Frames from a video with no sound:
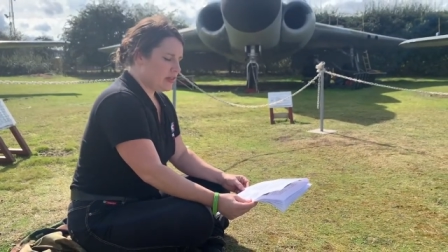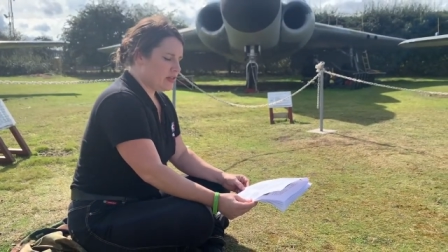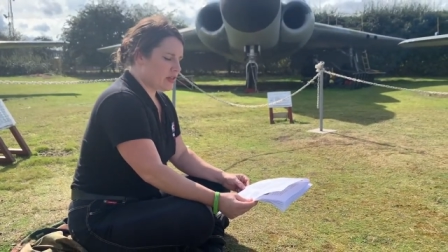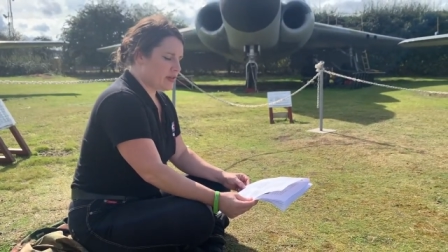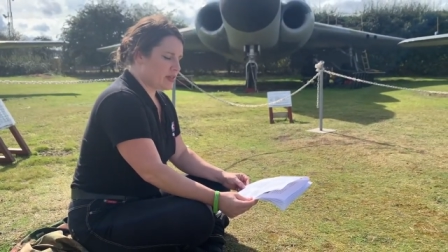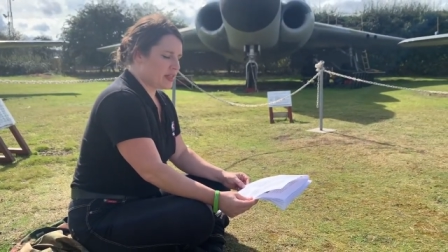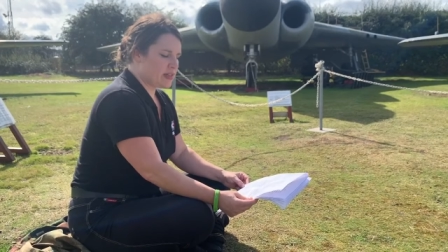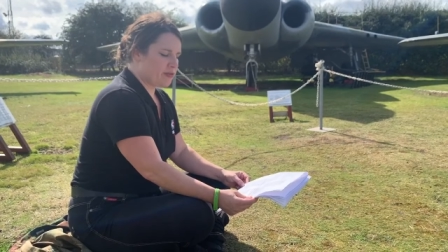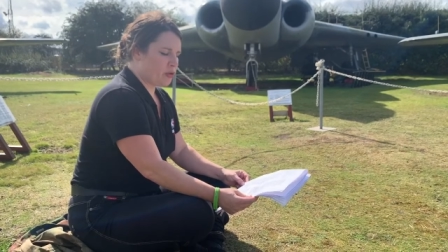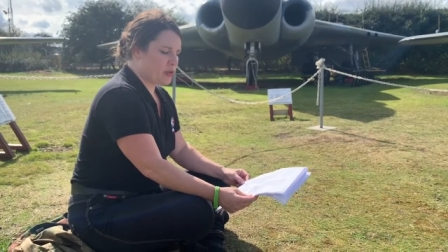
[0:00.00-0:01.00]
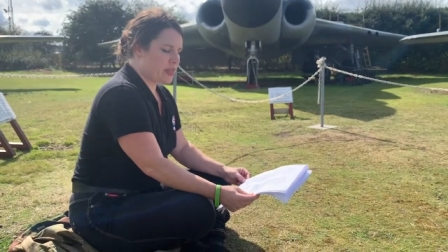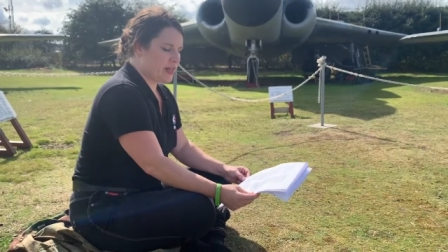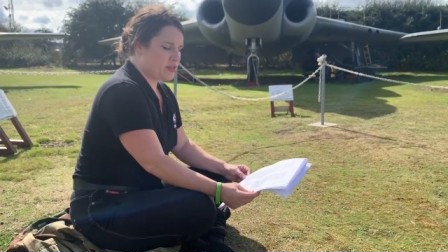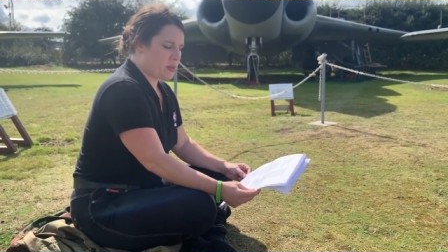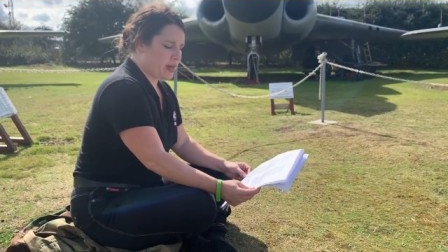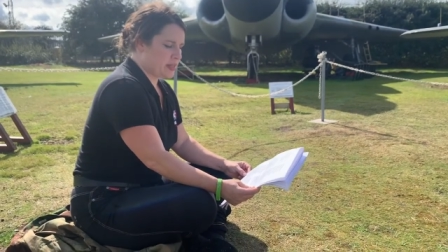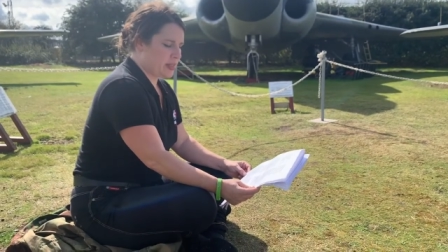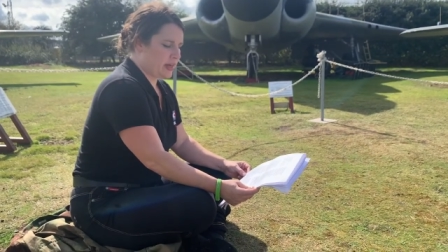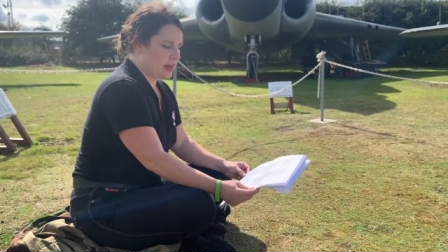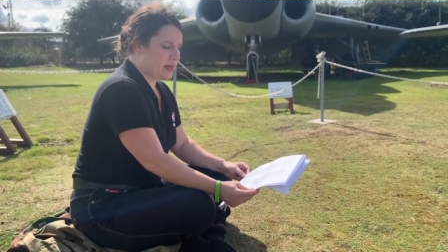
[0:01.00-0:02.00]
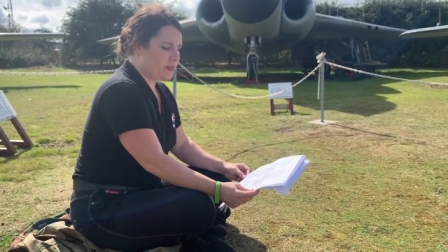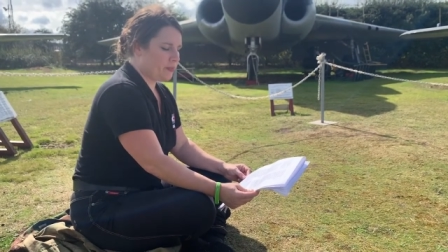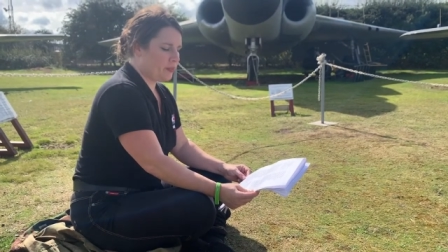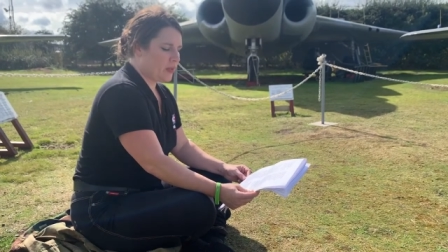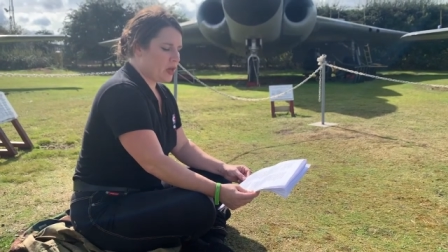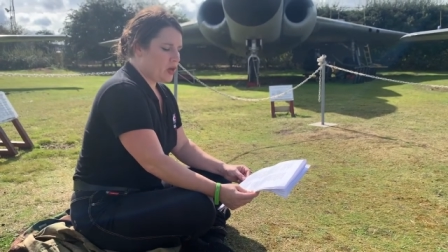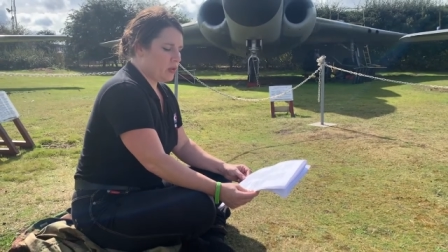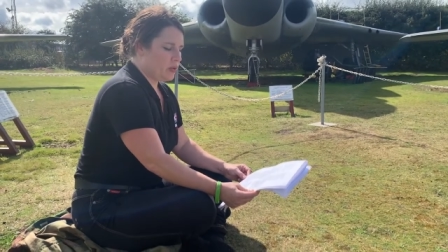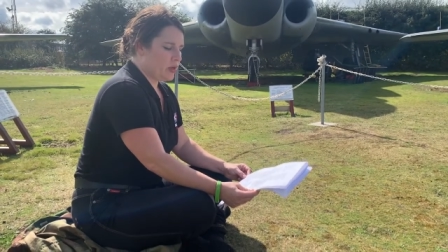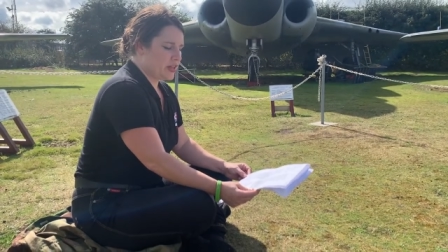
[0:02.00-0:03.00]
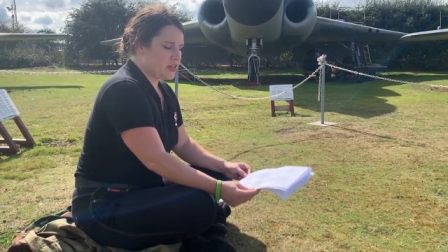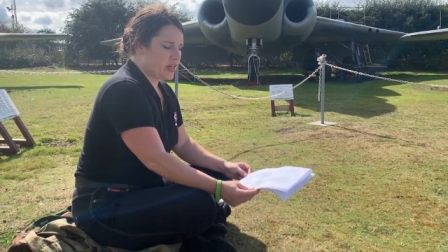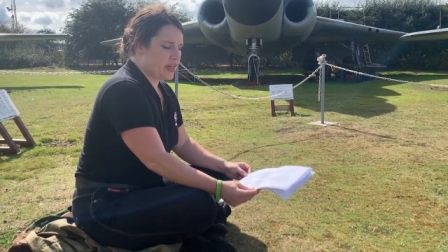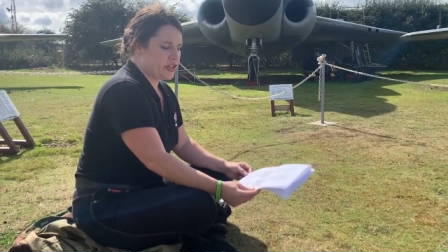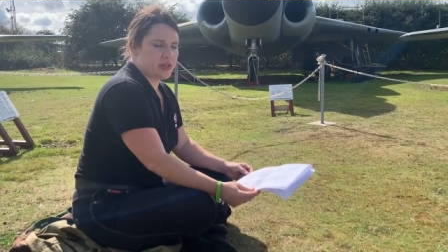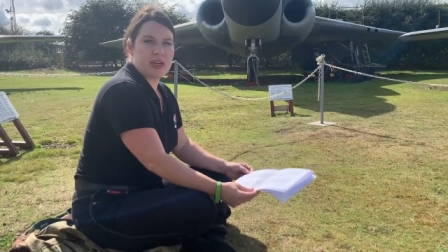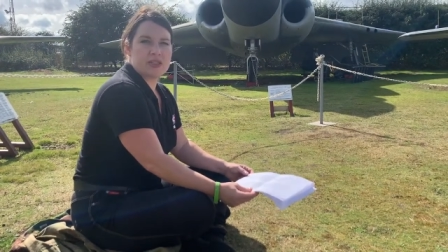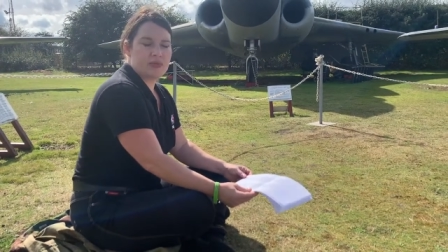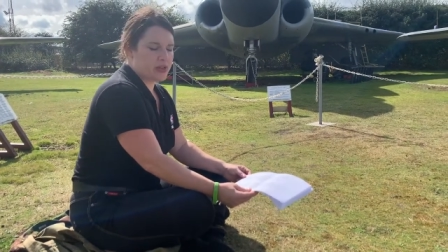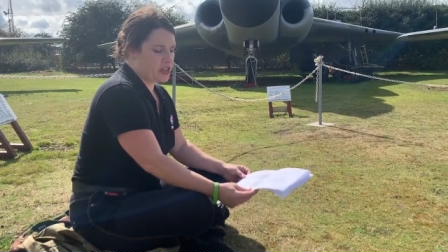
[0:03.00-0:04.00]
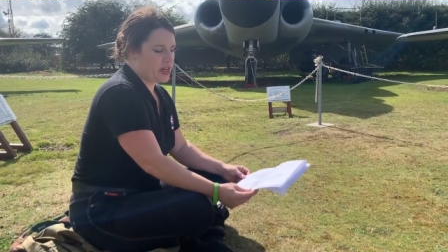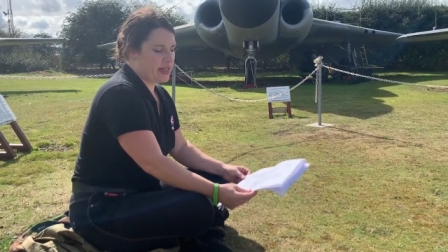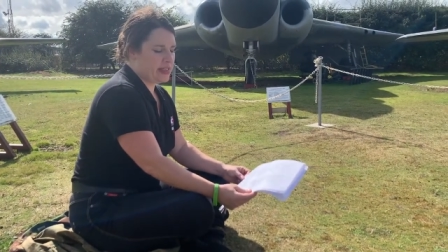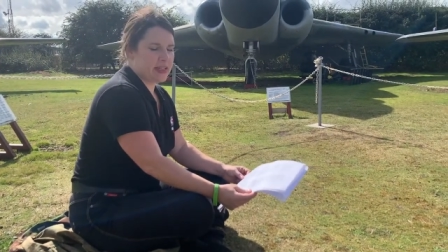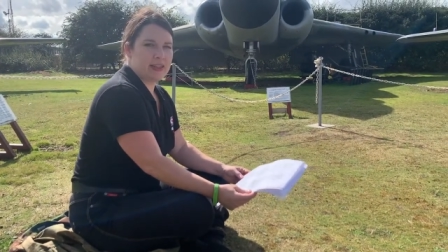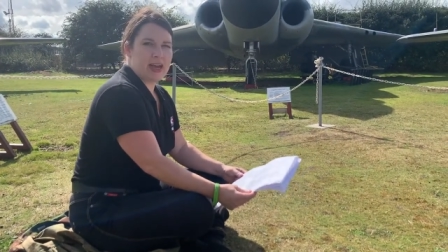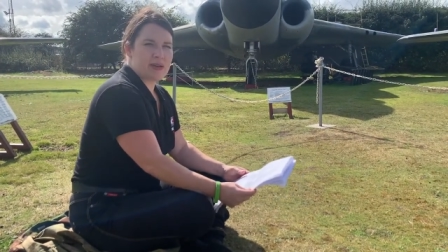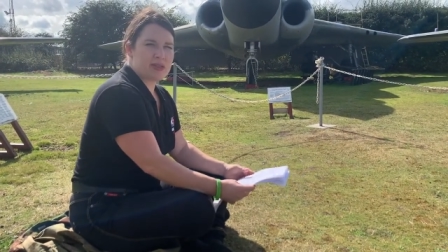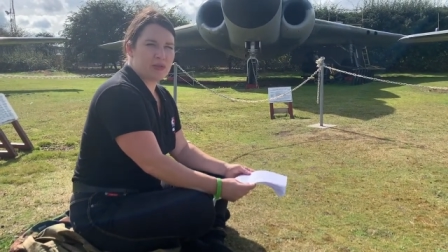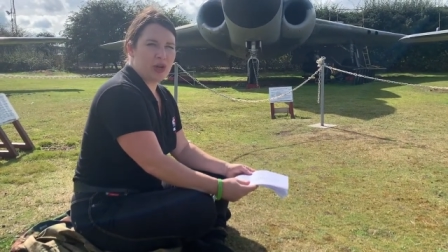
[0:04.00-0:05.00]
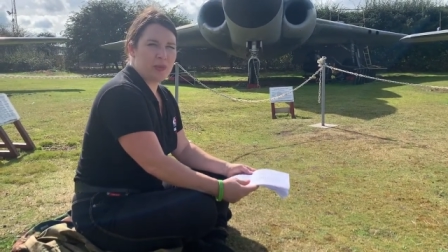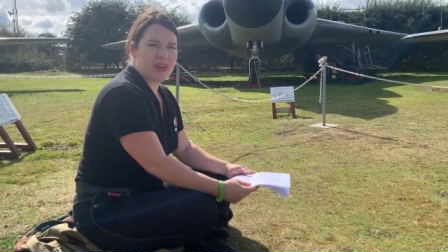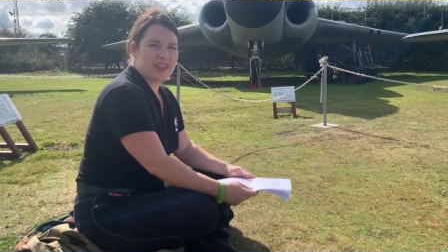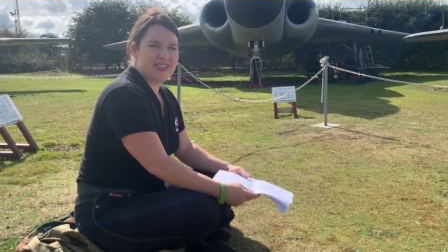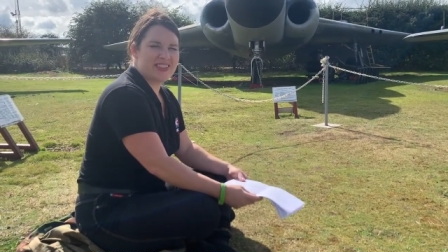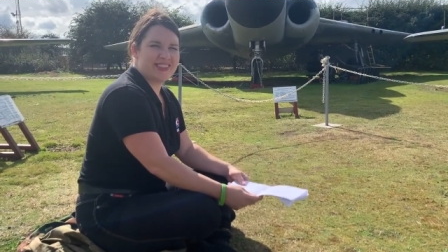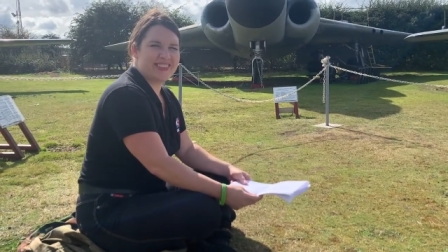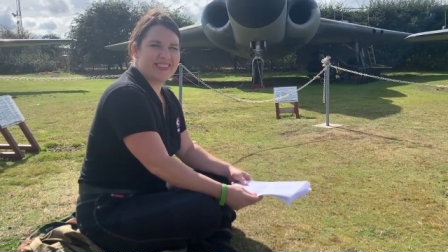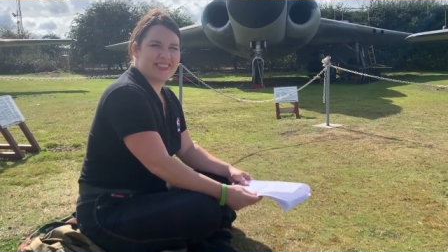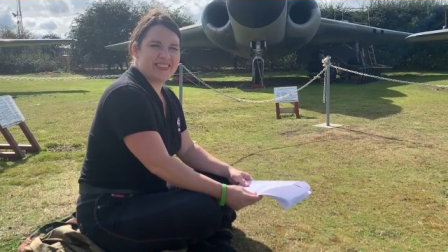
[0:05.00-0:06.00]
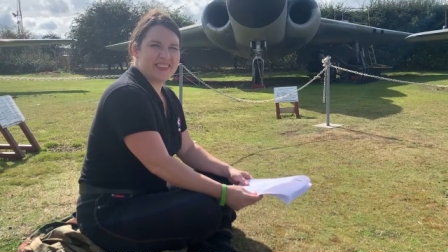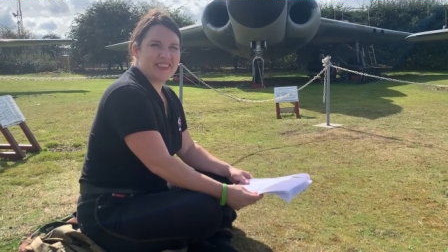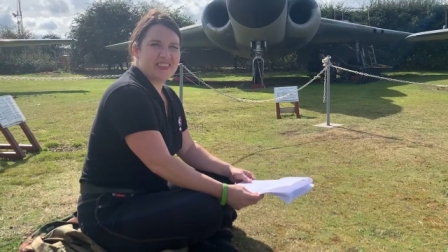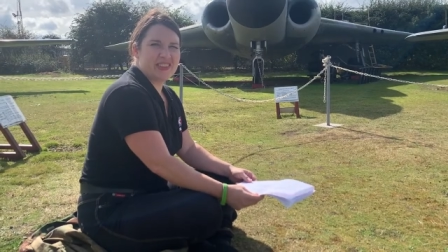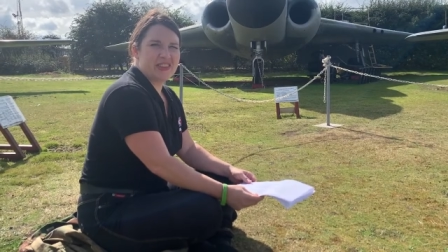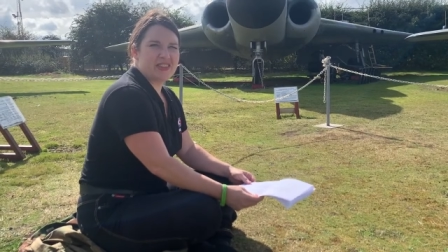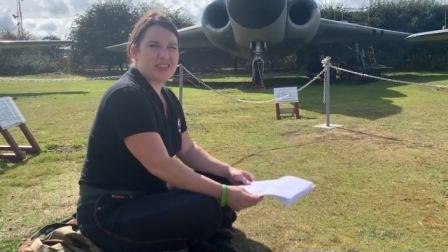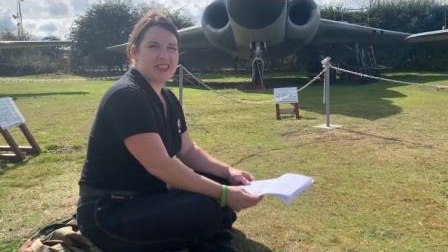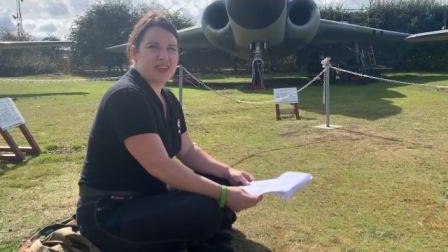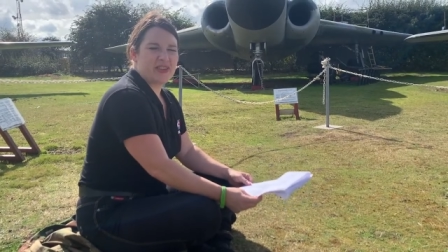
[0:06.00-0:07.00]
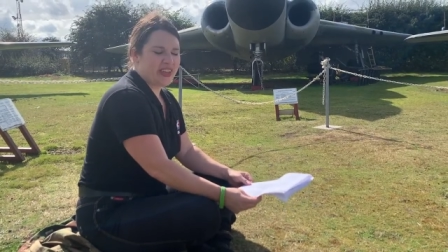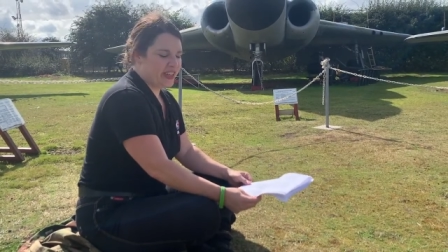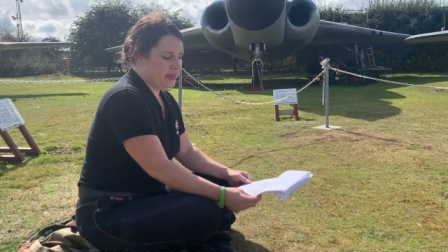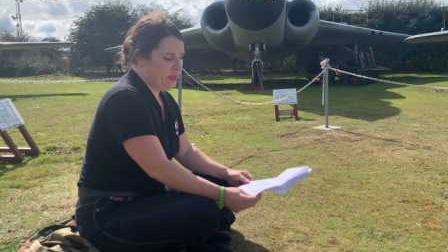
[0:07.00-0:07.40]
So since 1420, all legislation has originated in the House of Commons. It's an interesting one.